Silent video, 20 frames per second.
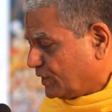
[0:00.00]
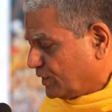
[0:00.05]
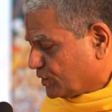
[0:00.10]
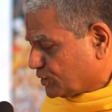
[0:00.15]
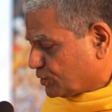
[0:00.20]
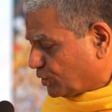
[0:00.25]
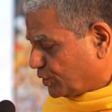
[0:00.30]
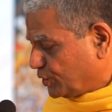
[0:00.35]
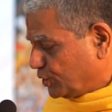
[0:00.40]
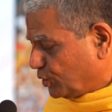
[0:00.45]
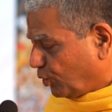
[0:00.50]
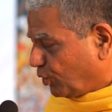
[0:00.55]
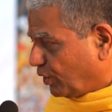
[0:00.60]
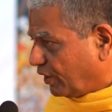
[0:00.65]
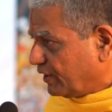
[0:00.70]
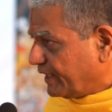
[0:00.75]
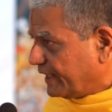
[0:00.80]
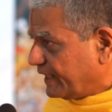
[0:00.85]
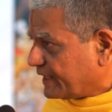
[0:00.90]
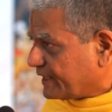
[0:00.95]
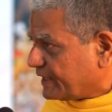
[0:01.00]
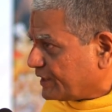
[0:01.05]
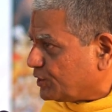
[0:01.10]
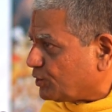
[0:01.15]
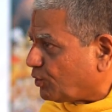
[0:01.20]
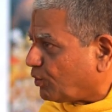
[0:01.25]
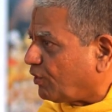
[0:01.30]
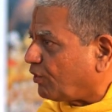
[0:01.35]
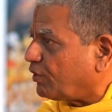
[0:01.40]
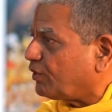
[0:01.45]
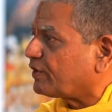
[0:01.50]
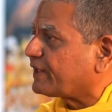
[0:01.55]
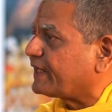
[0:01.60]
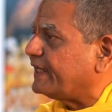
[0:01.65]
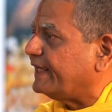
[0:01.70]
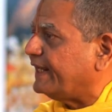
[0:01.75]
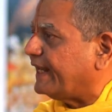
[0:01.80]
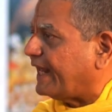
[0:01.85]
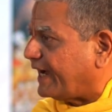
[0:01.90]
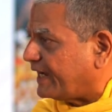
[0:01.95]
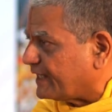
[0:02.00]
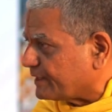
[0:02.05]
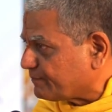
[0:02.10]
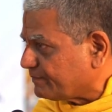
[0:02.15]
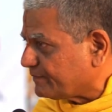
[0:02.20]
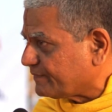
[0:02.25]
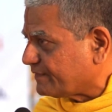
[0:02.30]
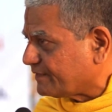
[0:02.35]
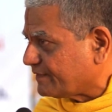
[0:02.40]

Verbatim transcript: So Yugalere Yugalo Khela,